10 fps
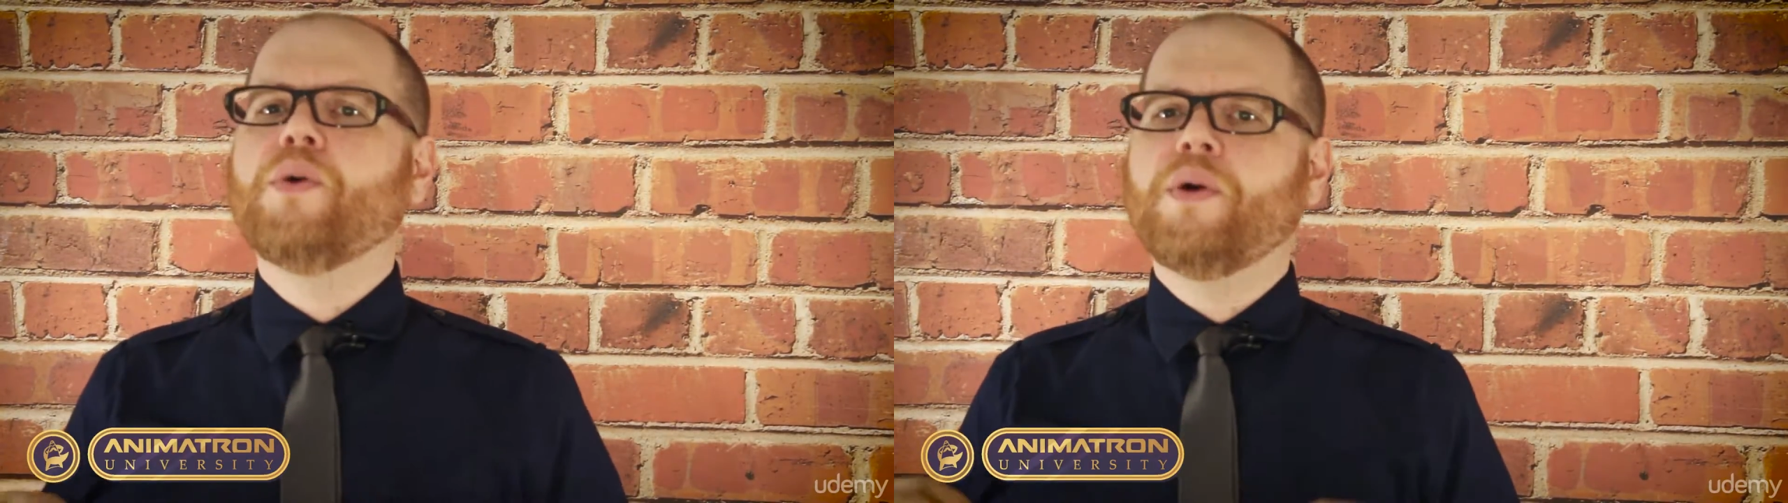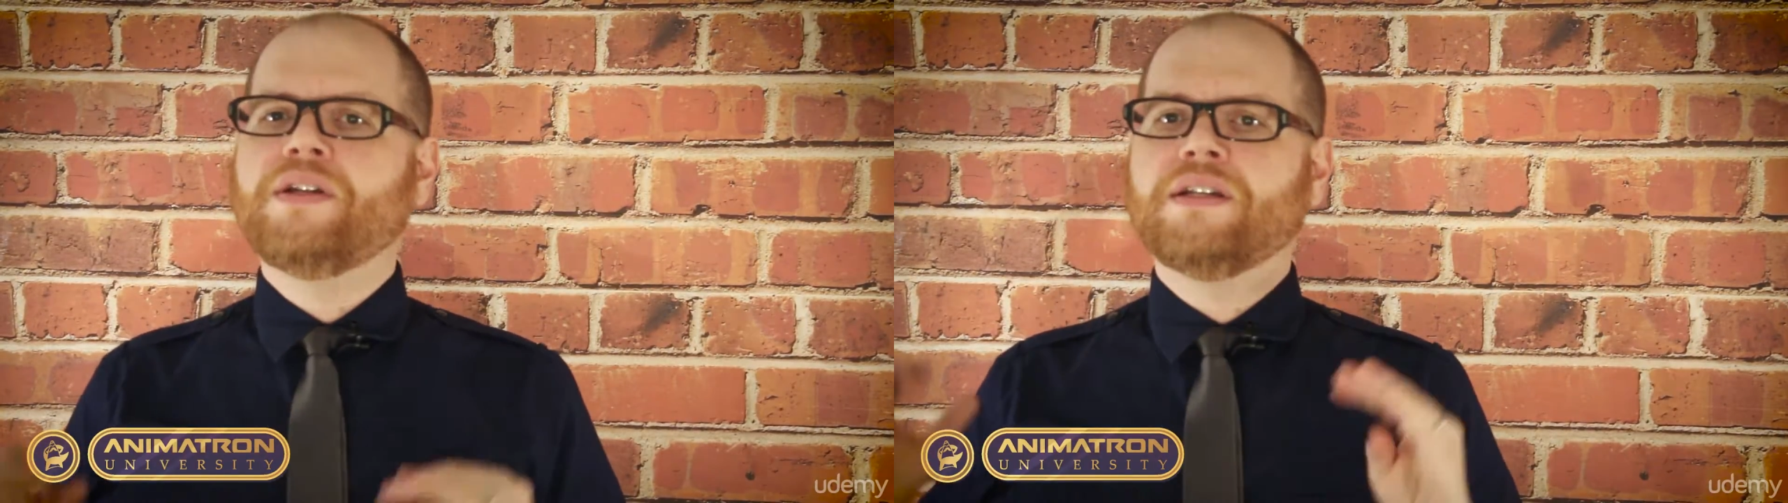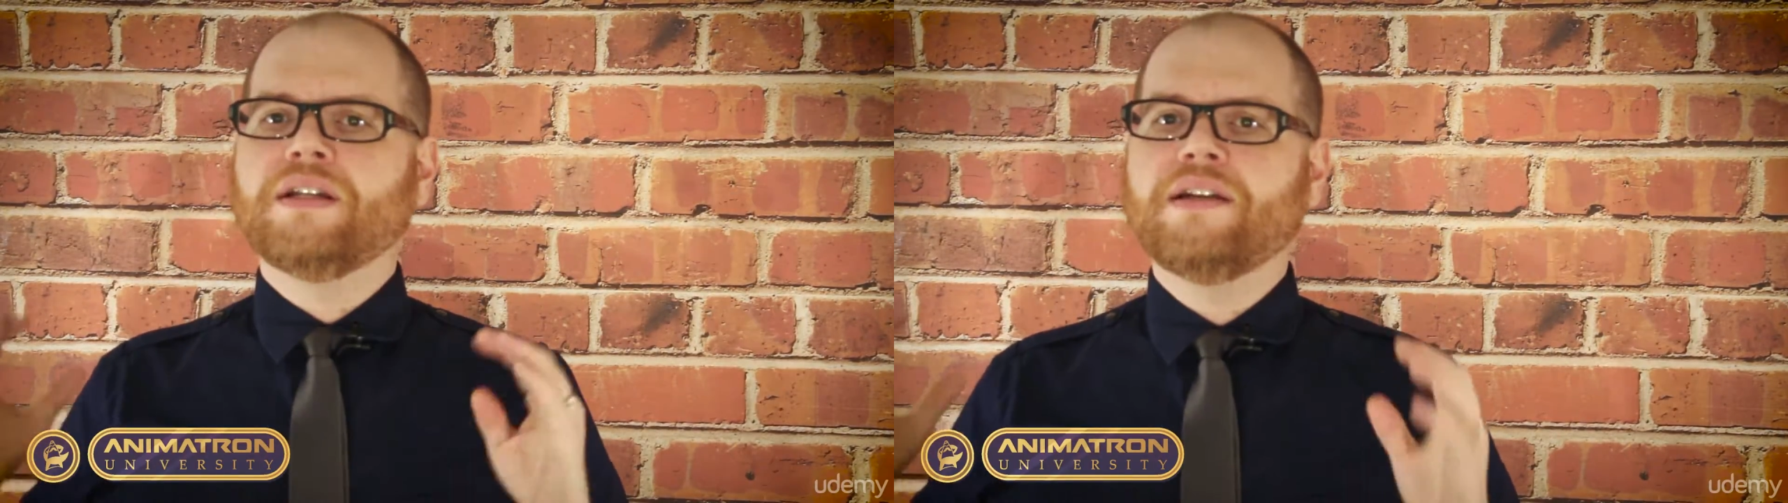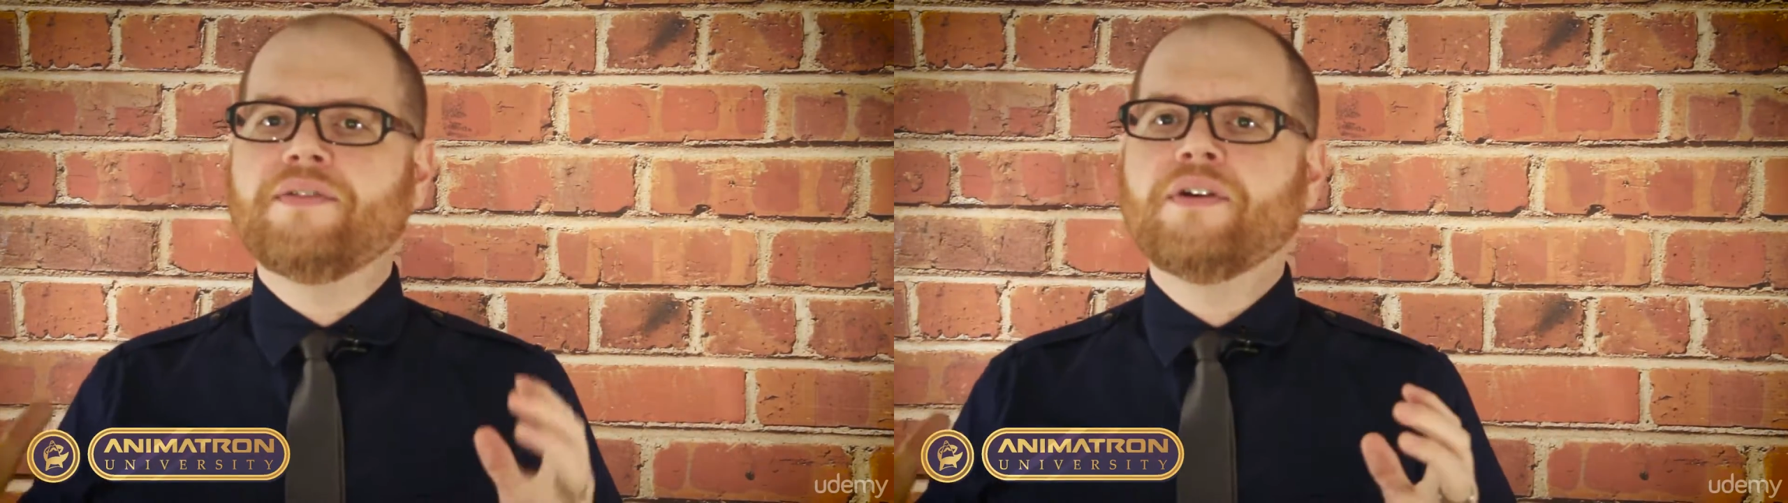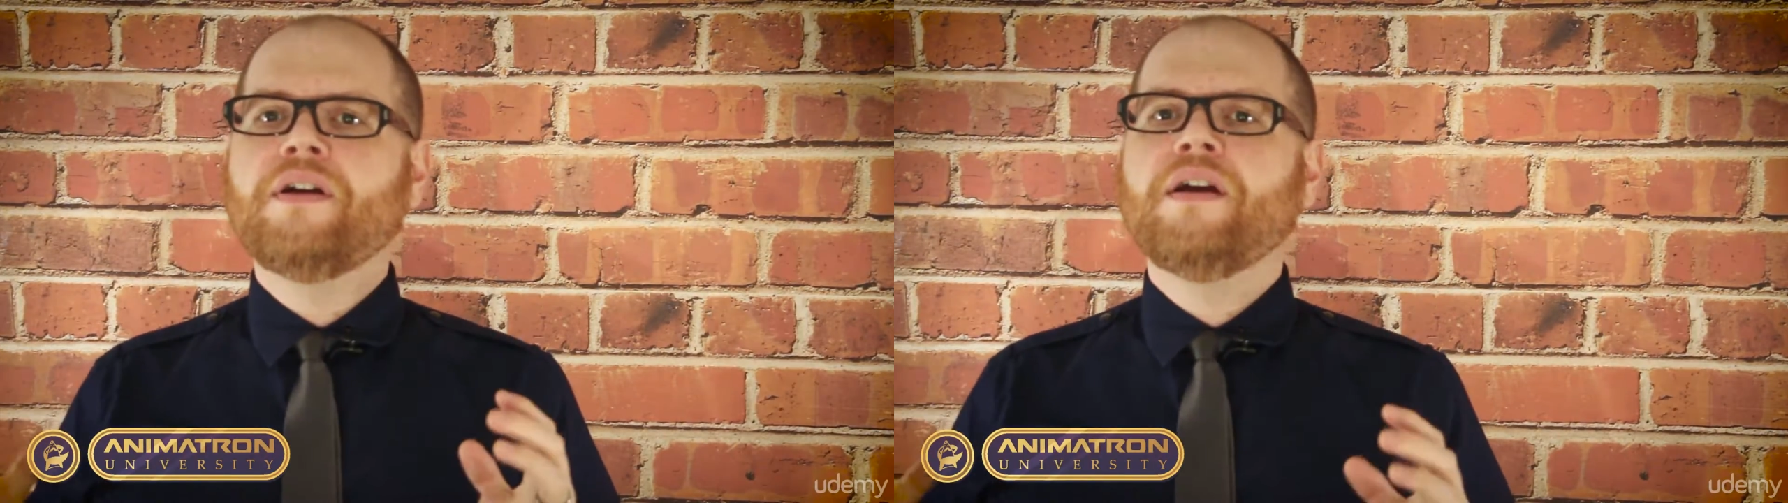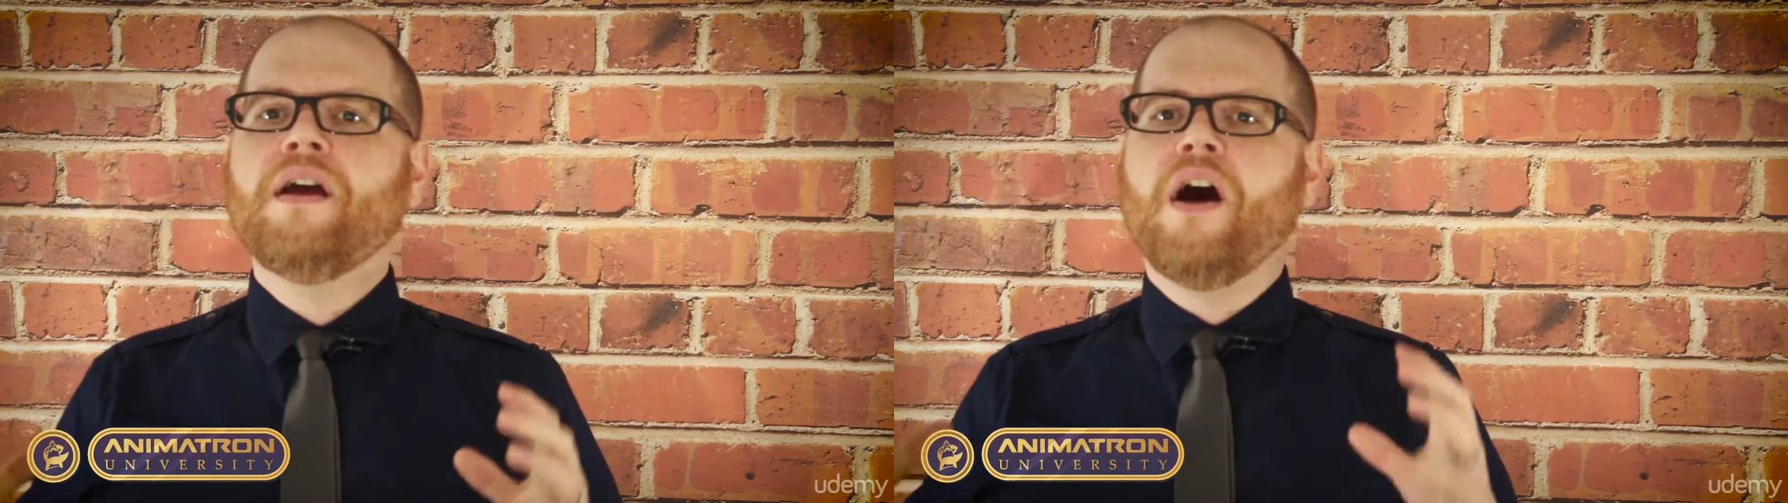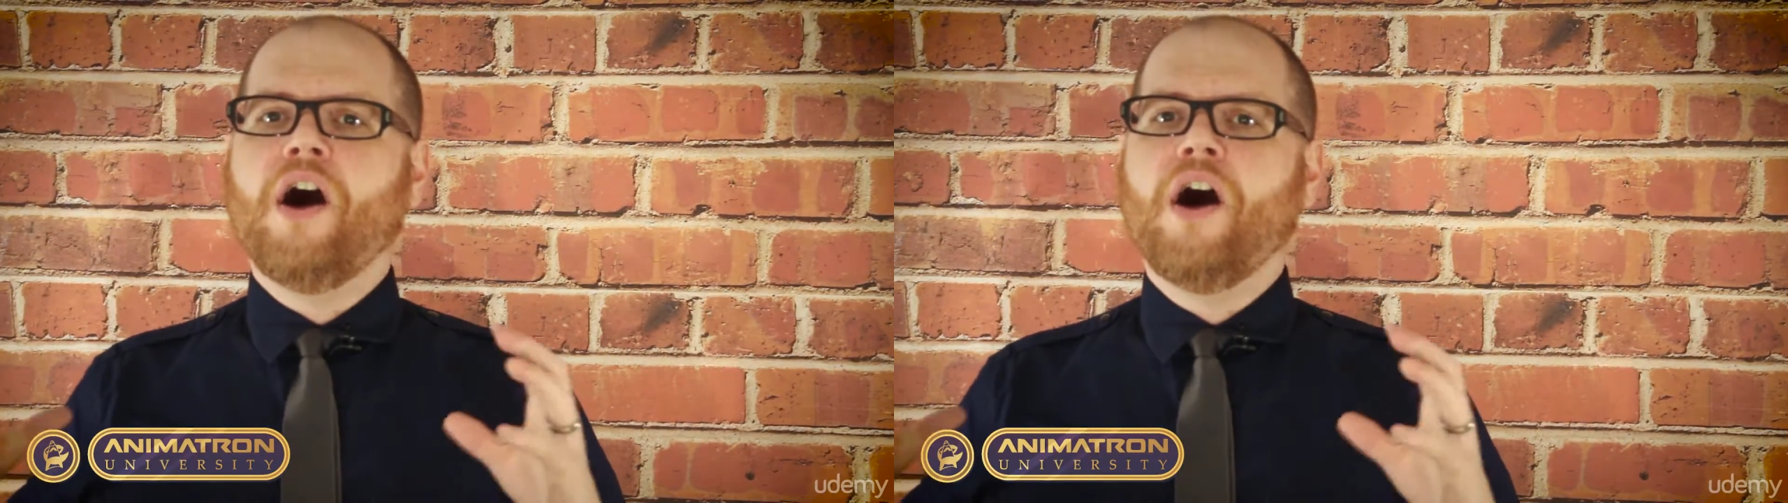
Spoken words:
you're going to deliver